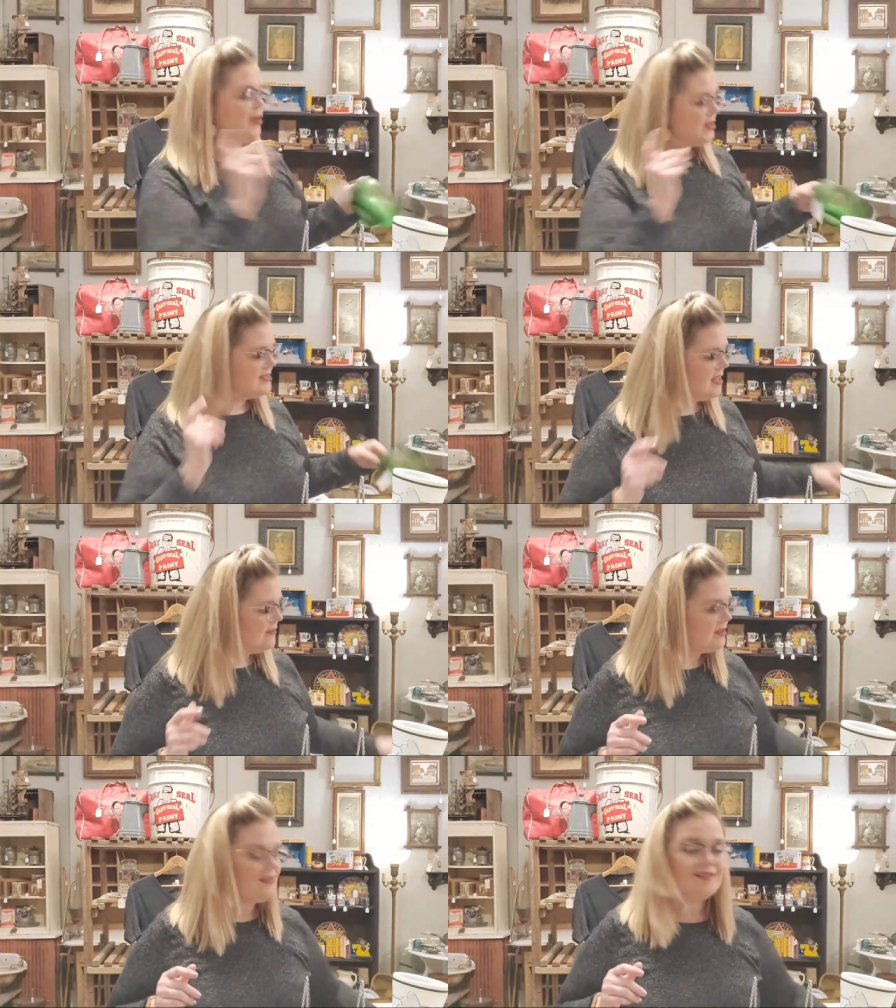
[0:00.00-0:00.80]

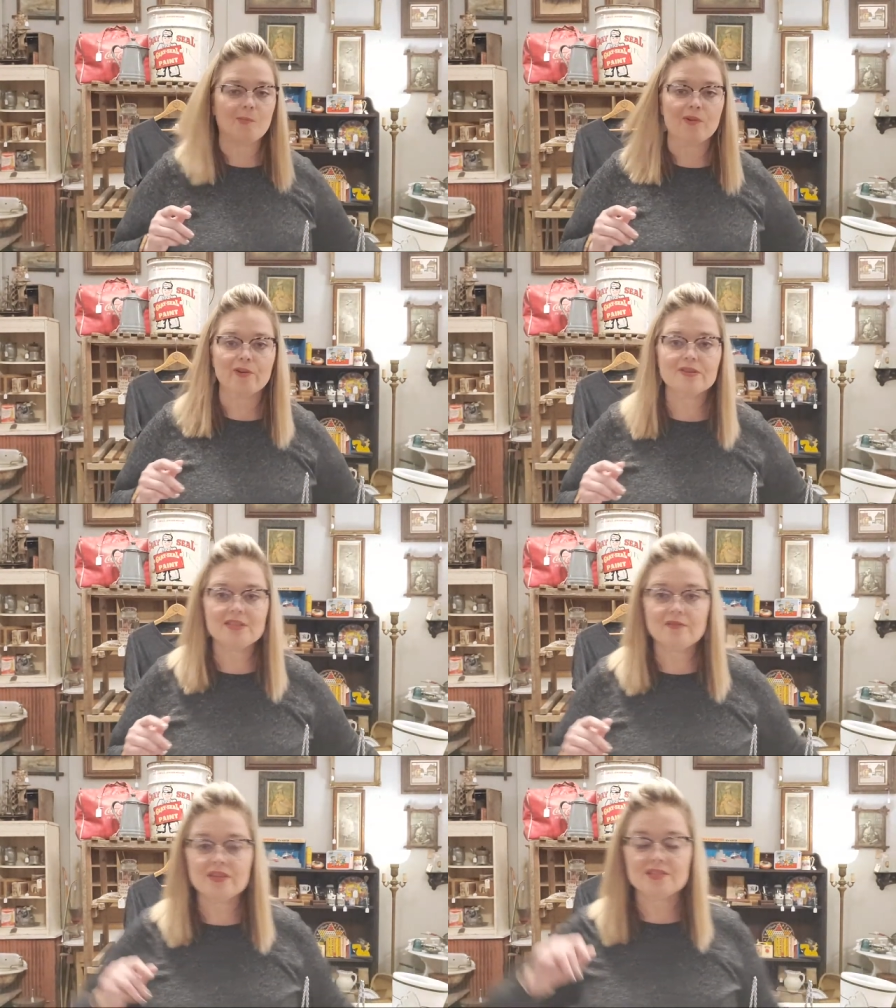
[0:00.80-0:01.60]
37 and number
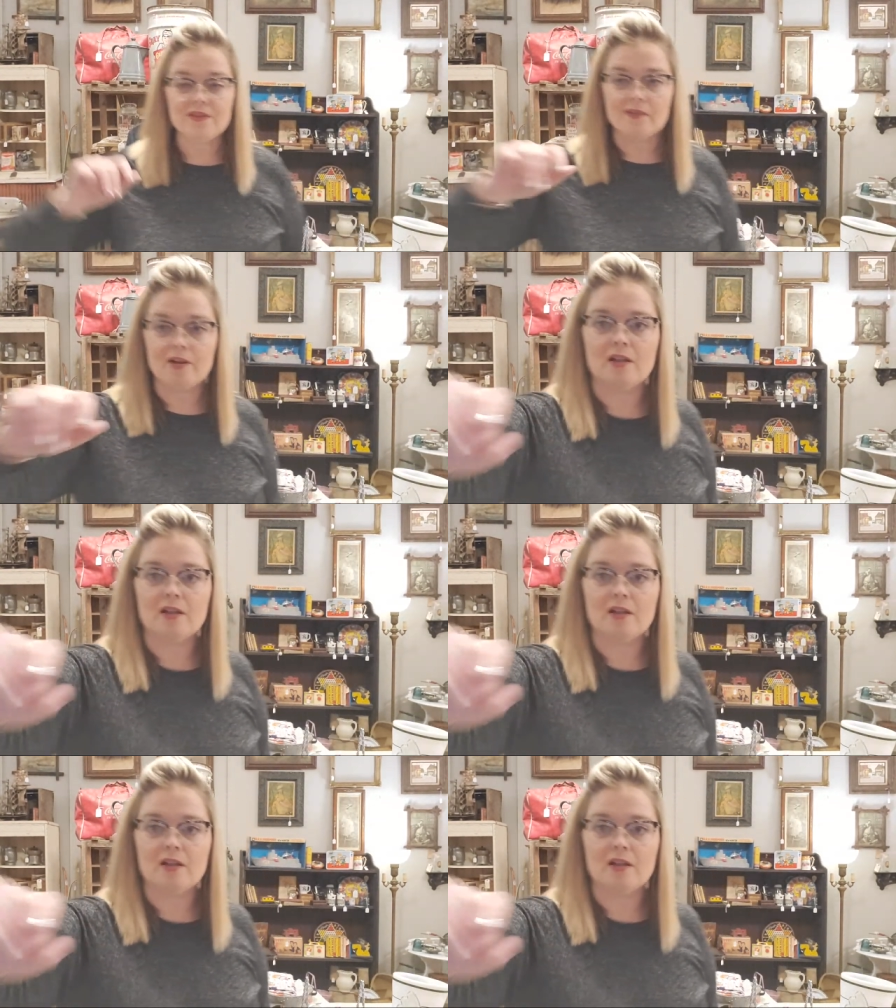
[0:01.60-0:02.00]
37 is $5.